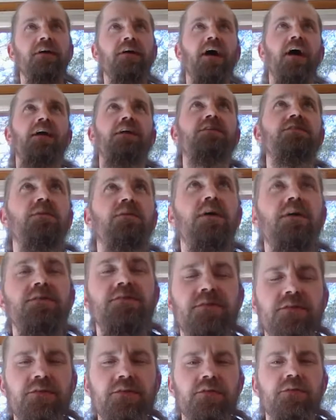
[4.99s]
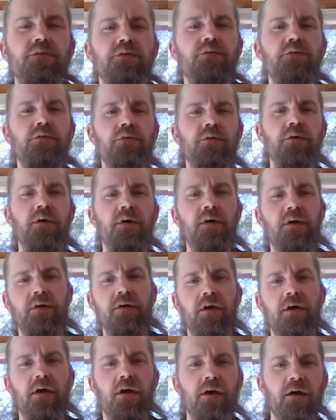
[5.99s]
I just wanted to do
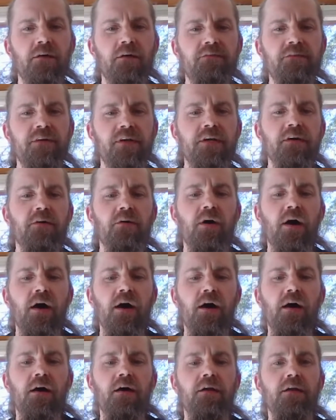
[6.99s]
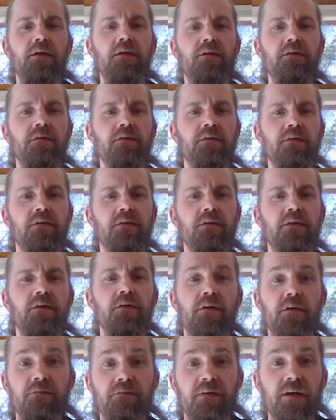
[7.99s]
a video on
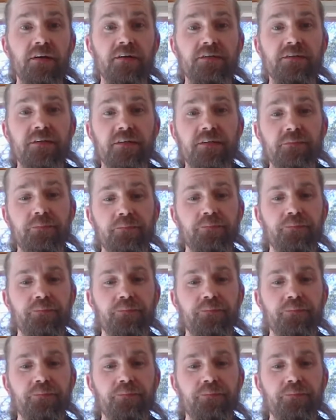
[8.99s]
nerve energy